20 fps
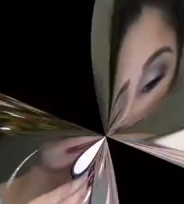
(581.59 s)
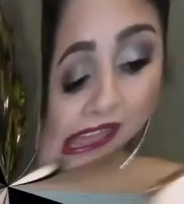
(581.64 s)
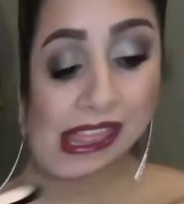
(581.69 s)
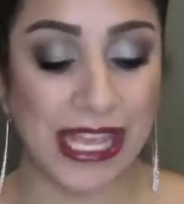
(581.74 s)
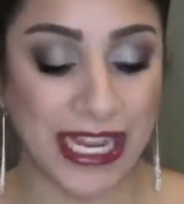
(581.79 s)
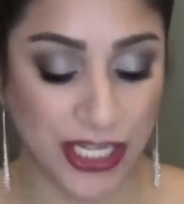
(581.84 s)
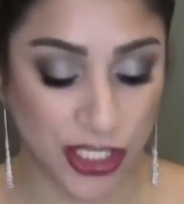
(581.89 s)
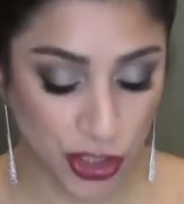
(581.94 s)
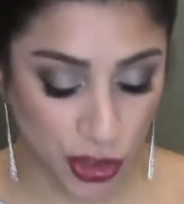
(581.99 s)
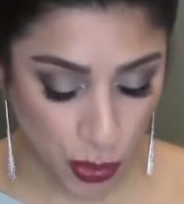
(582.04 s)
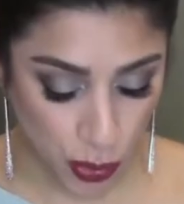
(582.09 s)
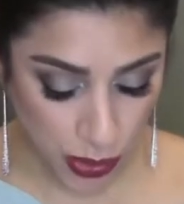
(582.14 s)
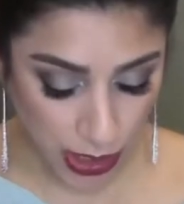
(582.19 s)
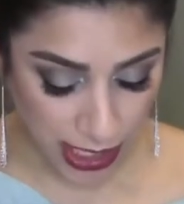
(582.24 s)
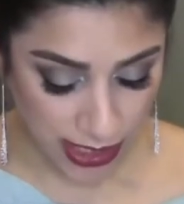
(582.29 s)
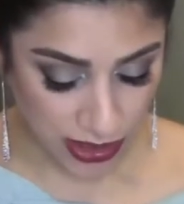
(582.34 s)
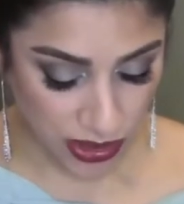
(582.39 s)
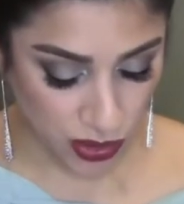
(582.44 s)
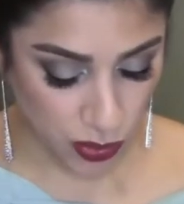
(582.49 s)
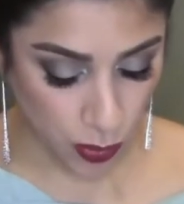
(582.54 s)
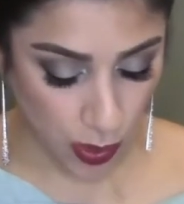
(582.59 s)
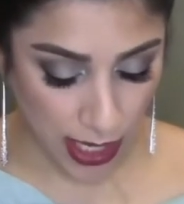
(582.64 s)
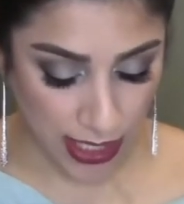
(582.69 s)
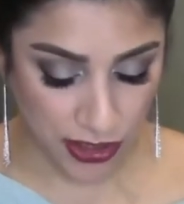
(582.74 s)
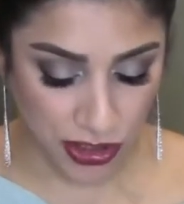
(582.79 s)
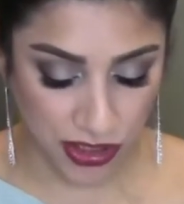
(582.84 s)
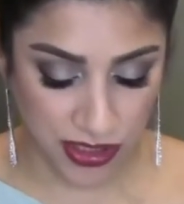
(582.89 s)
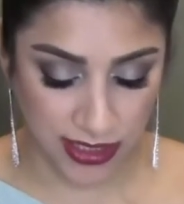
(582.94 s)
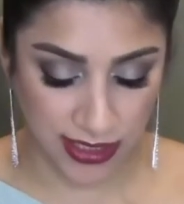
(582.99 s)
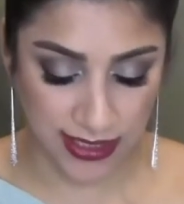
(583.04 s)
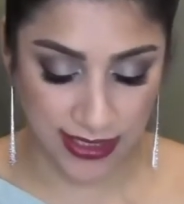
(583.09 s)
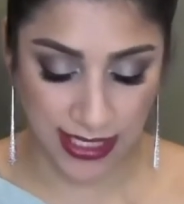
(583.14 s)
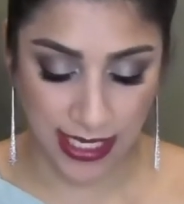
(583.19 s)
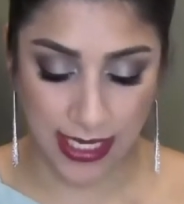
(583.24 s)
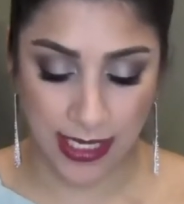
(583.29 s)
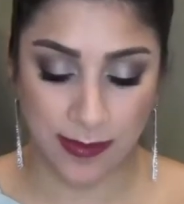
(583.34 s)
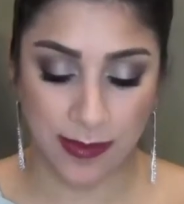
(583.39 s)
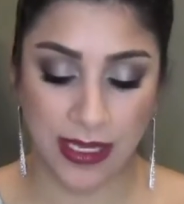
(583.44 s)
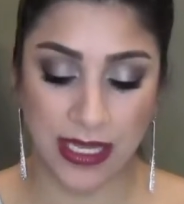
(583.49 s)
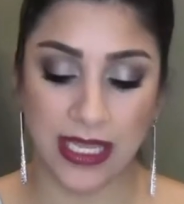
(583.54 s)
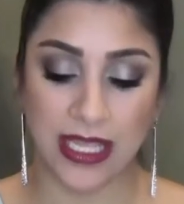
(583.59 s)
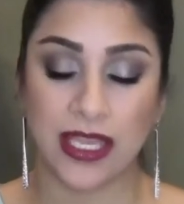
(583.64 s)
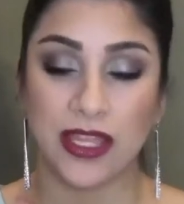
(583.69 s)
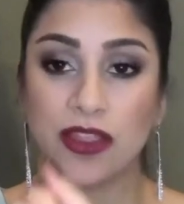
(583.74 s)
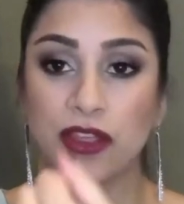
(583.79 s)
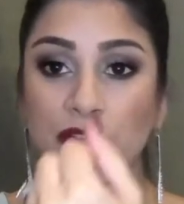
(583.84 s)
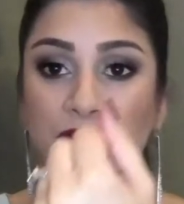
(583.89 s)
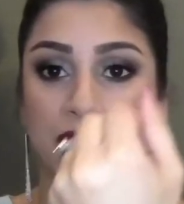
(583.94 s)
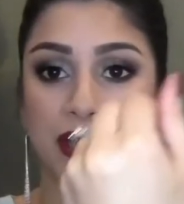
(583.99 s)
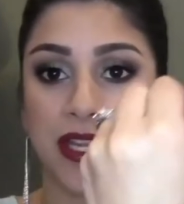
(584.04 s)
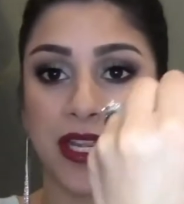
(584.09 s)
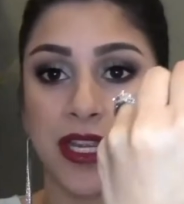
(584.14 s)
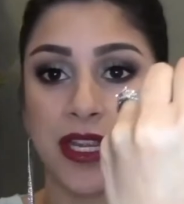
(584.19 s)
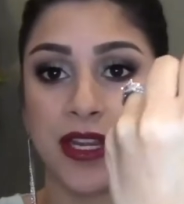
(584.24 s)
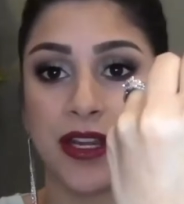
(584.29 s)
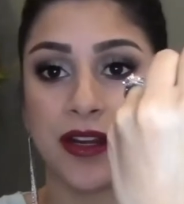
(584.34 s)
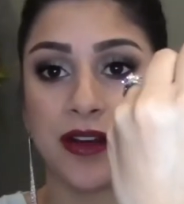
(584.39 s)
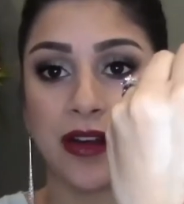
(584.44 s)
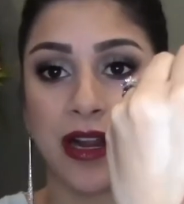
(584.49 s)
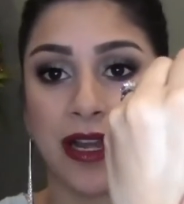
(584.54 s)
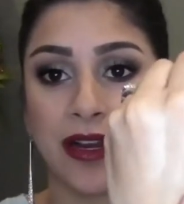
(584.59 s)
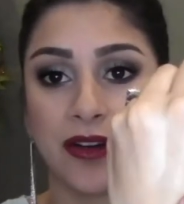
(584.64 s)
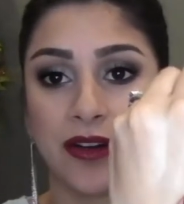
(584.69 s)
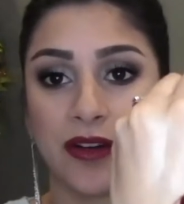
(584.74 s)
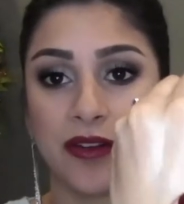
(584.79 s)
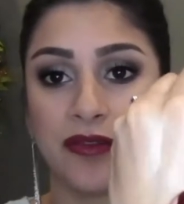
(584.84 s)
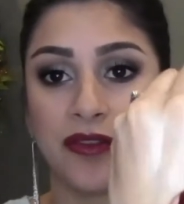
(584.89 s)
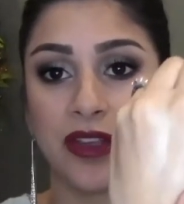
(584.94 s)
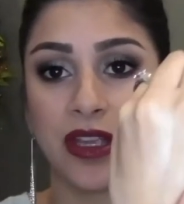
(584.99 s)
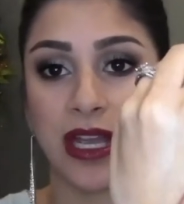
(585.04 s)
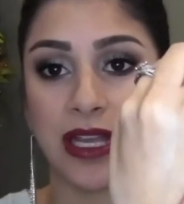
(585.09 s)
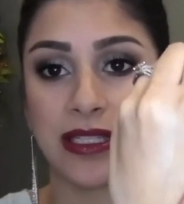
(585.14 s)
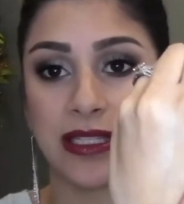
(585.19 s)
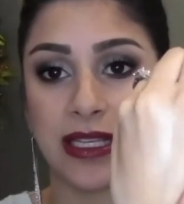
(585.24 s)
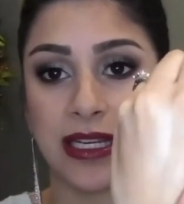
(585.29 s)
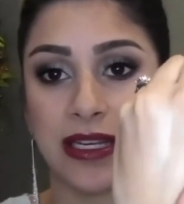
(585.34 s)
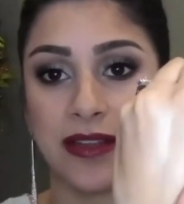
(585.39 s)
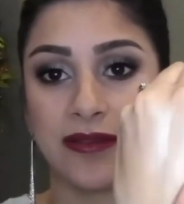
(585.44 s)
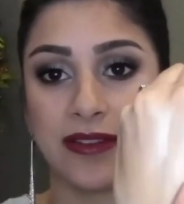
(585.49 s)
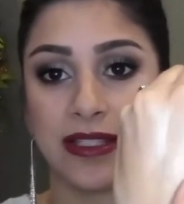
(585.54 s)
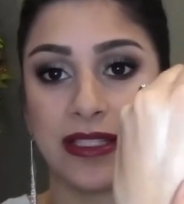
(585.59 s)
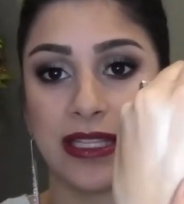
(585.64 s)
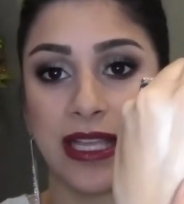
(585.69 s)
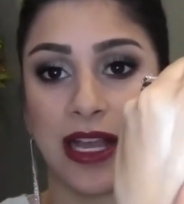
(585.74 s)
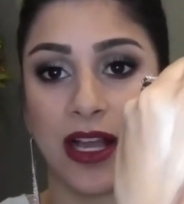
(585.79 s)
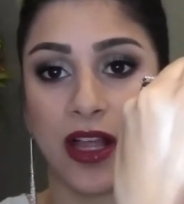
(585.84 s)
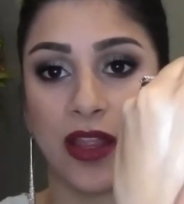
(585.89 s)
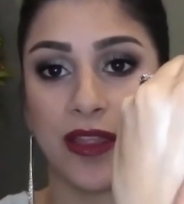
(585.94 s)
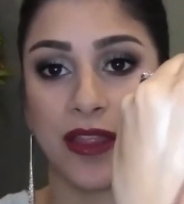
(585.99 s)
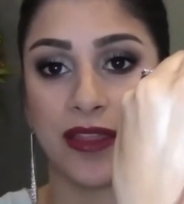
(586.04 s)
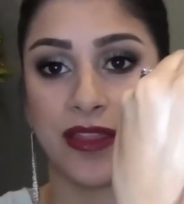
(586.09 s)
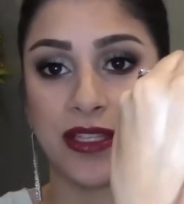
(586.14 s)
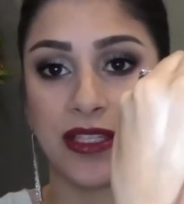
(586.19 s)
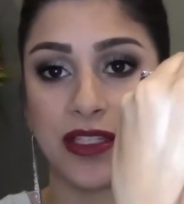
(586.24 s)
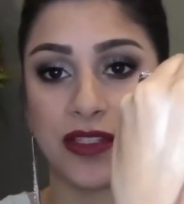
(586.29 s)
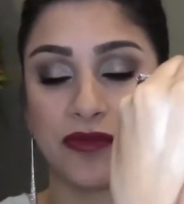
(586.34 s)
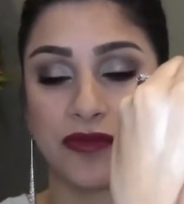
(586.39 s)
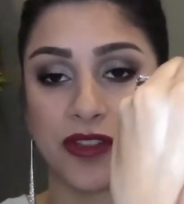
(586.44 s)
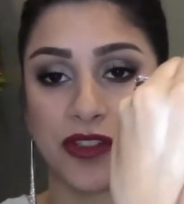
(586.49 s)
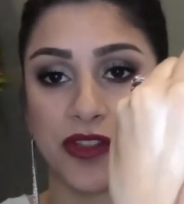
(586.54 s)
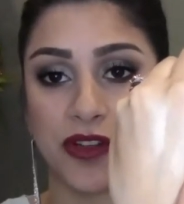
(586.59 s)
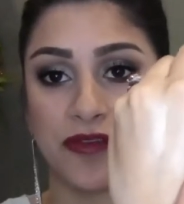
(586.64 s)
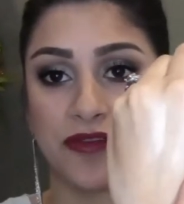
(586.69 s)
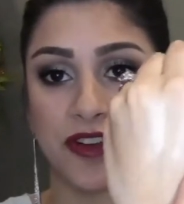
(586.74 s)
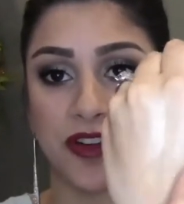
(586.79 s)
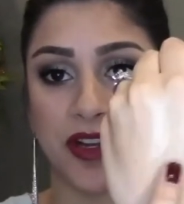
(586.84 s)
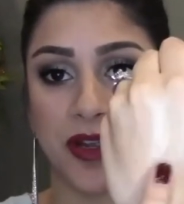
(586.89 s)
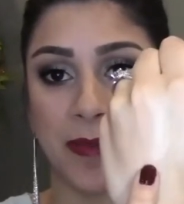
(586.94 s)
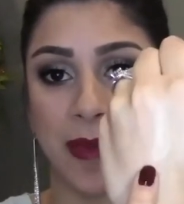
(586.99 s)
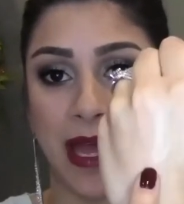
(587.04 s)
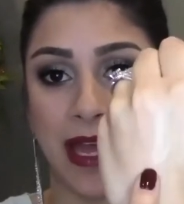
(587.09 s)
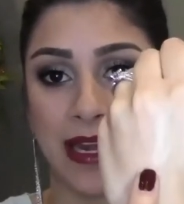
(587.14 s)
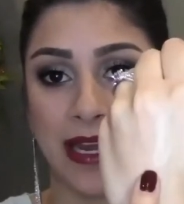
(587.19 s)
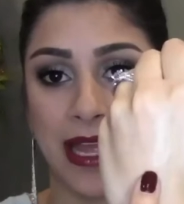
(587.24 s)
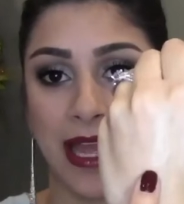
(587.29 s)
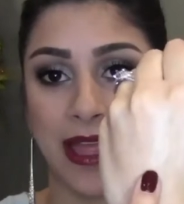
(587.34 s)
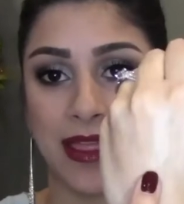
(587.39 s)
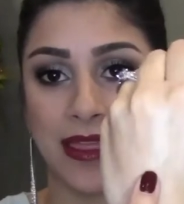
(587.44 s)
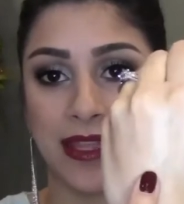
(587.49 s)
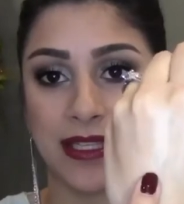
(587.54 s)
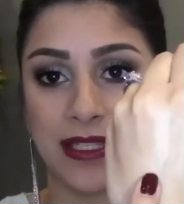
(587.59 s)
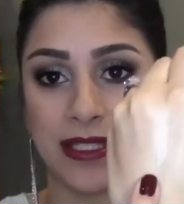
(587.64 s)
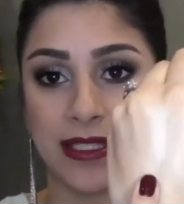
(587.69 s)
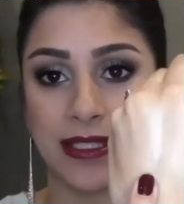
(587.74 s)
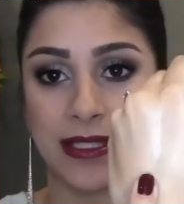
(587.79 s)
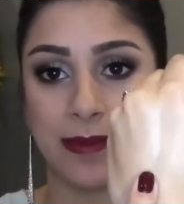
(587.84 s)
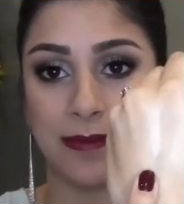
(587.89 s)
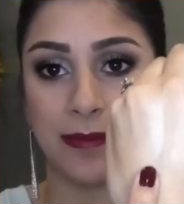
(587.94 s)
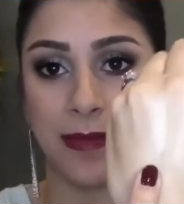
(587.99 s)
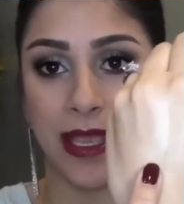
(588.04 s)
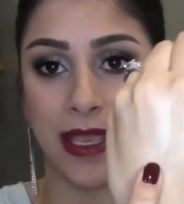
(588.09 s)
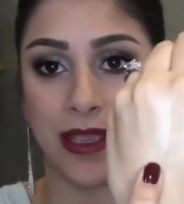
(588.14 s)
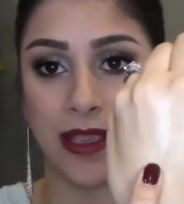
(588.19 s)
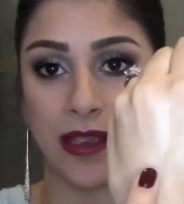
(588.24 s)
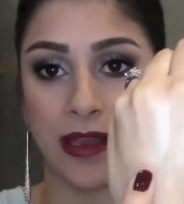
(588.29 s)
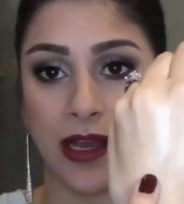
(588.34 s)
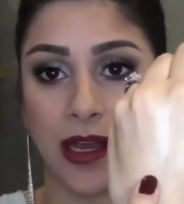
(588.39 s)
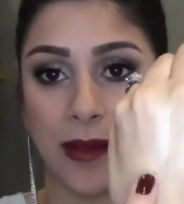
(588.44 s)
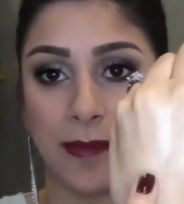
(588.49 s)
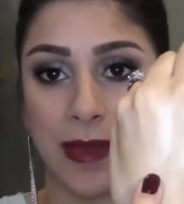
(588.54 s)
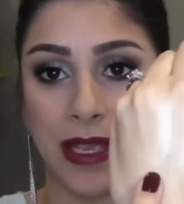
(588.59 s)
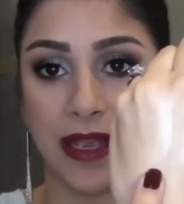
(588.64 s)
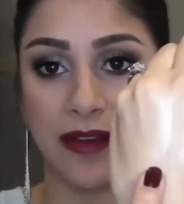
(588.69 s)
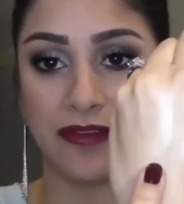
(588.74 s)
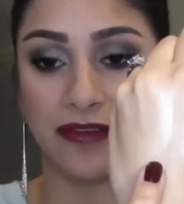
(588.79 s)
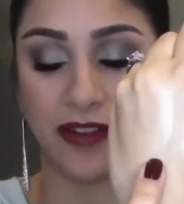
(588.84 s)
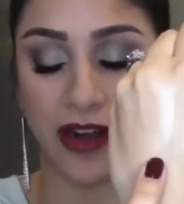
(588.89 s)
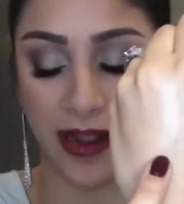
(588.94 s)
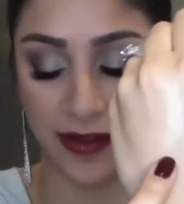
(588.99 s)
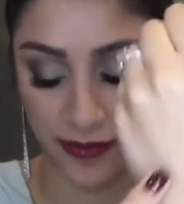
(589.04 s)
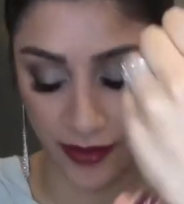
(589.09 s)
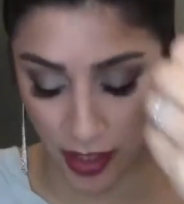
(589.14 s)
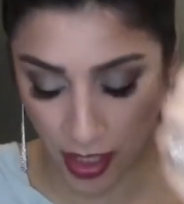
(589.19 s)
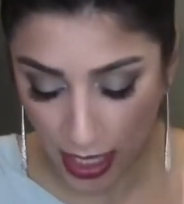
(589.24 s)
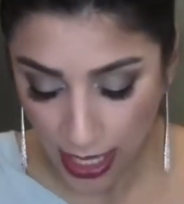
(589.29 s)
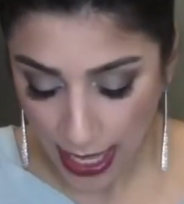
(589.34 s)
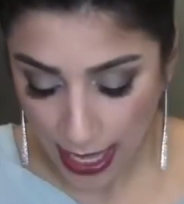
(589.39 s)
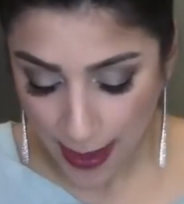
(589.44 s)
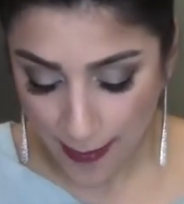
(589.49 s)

They do not swatch the same either here. I don't know if you guys can even tell that this is Reserve Your Cabana and this is the Make uh, Makeup Forever.